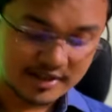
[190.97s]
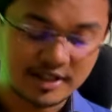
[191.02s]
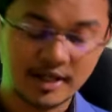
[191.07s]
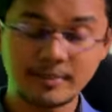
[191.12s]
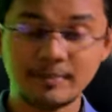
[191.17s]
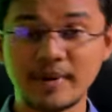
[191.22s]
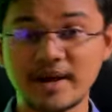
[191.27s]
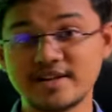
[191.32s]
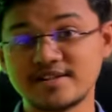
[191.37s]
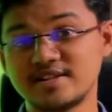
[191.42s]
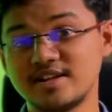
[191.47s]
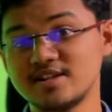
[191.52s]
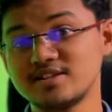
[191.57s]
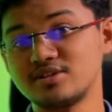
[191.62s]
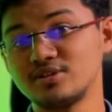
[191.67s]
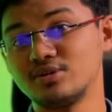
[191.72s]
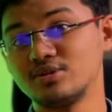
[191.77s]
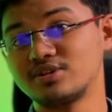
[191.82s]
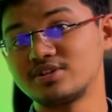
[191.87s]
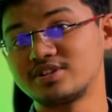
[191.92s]
The bestest
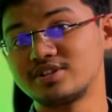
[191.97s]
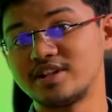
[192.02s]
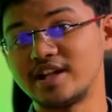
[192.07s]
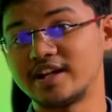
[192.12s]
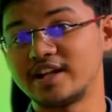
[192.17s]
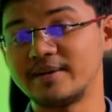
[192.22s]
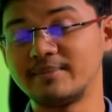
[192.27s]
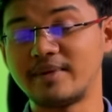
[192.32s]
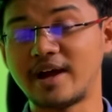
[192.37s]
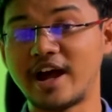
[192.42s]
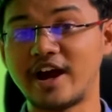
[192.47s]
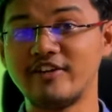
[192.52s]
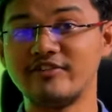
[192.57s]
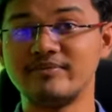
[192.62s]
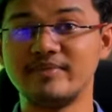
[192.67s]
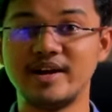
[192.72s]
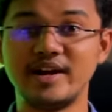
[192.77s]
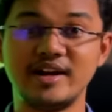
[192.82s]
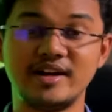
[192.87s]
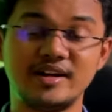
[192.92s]
notes that I have
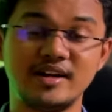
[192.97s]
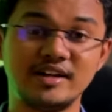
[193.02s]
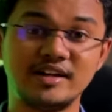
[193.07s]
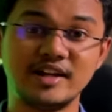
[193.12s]
made